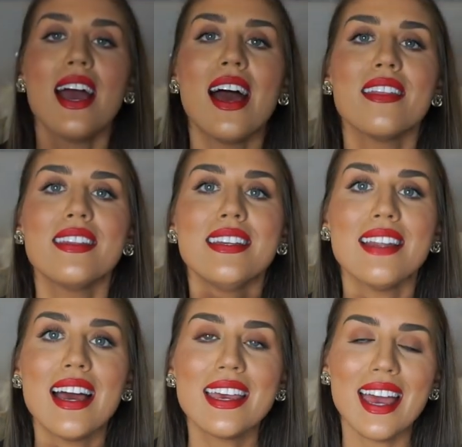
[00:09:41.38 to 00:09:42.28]
at the
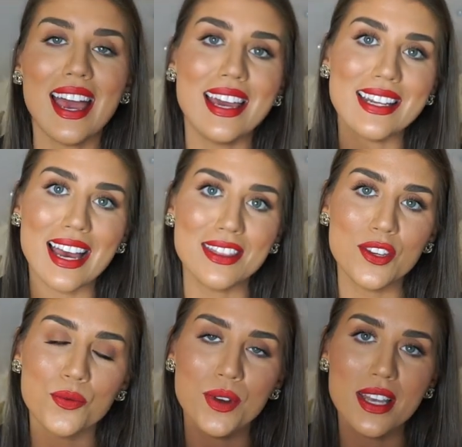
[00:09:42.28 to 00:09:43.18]
neck and at
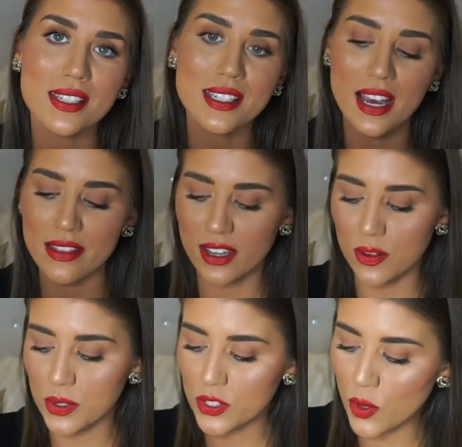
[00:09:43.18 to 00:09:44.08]
the wrist. I thought
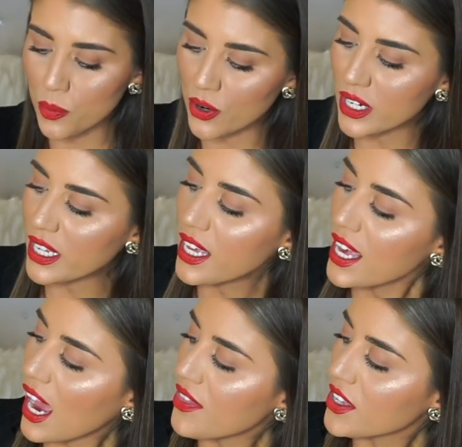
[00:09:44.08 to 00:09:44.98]
it was so pretty.
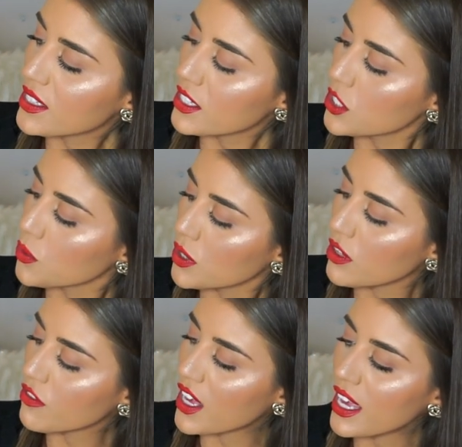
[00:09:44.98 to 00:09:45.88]
And this is sort
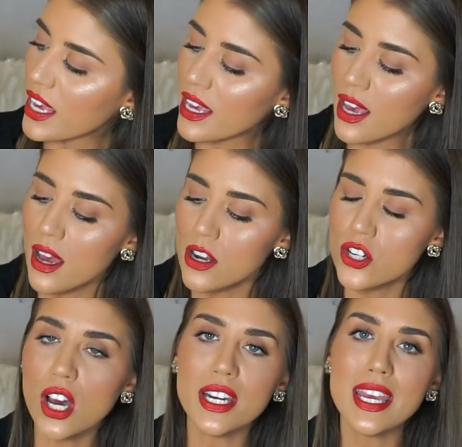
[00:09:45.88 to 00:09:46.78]
of a,
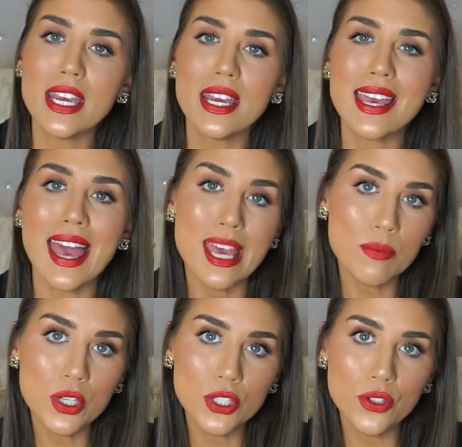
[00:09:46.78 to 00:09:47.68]
not a camel